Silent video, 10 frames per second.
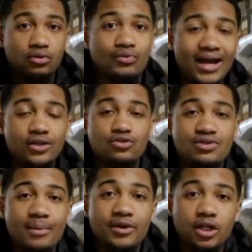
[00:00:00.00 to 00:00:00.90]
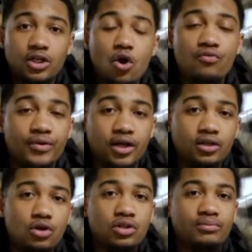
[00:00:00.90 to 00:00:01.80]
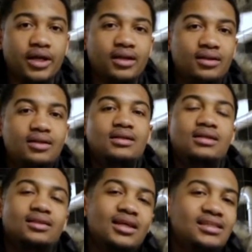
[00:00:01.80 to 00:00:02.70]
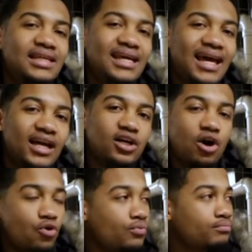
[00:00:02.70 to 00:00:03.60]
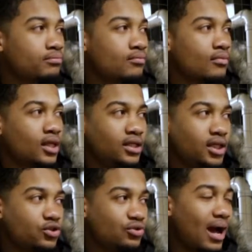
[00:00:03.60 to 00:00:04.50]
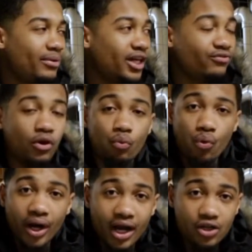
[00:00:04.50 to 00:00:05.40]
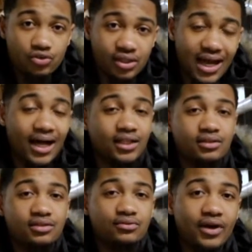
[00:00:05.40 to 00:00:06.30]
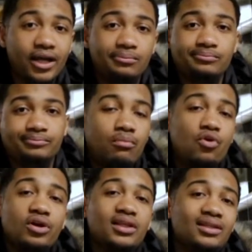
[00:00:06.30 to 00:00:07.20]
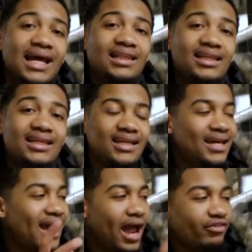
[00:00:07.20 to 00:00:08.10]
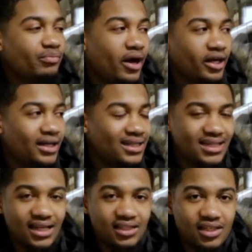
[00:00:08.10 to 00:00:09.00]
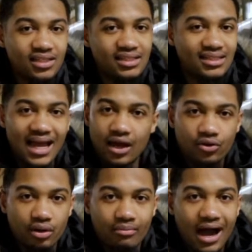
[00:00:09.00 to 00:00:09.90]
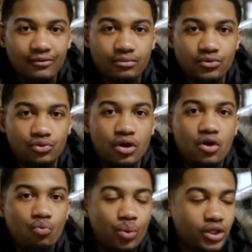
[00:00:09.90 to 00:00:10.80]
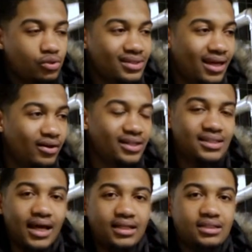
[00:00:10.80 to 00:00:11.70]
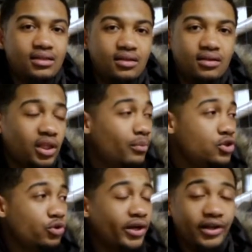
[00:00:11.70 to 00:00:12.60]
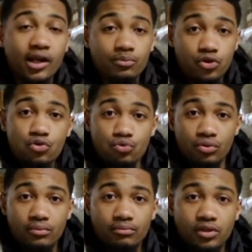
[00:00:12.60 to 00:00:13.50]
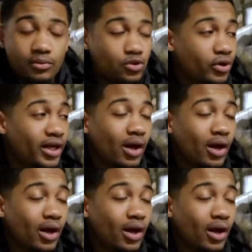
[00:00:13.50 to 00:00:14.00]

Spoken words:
right? You're dropping a coat for your clothing brand. Let's say that coat, you're dropping it for $100, right? More than likely, everybody on that text list is not going to buy from you when you send out a text. But the majority of them do. The majority